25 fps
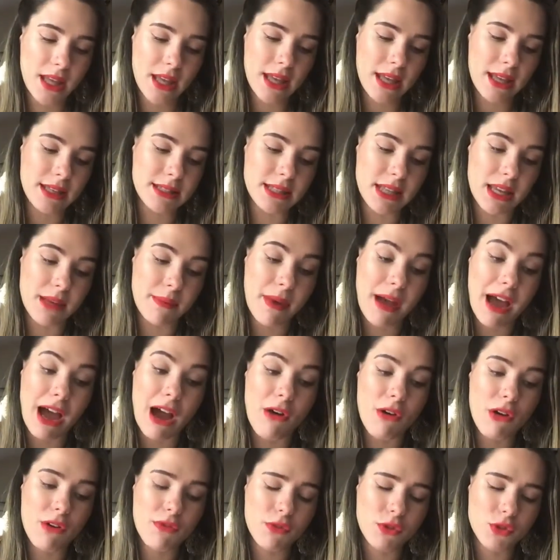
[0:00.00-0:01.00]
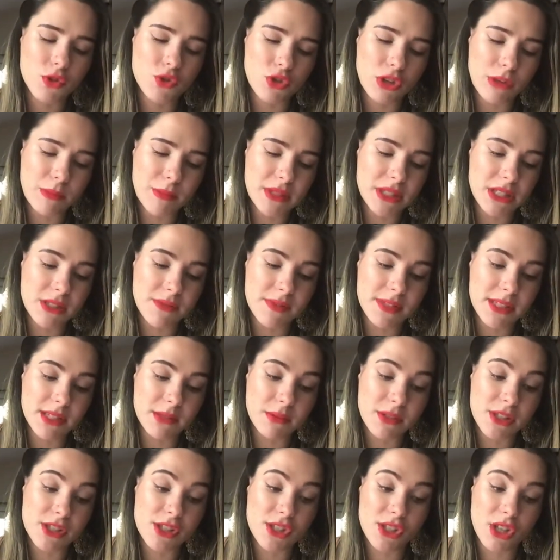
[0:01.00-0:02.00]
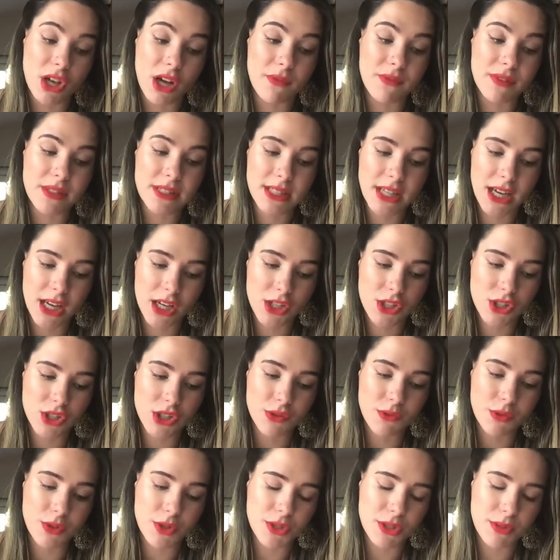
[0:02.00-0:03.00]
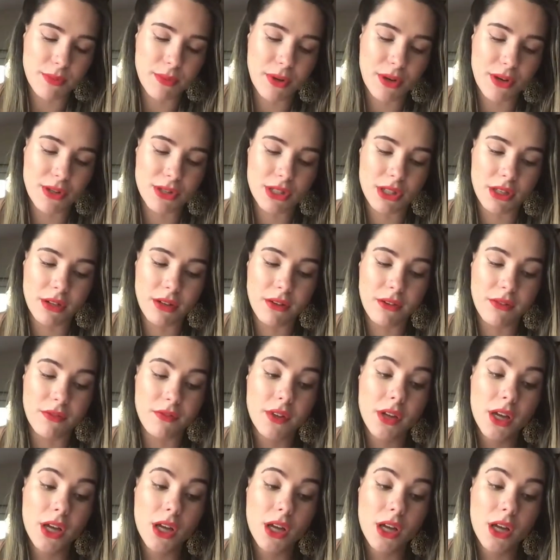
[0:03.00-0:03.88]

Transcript: It's a powerful treatment to visibly soften texture, reduce appearance of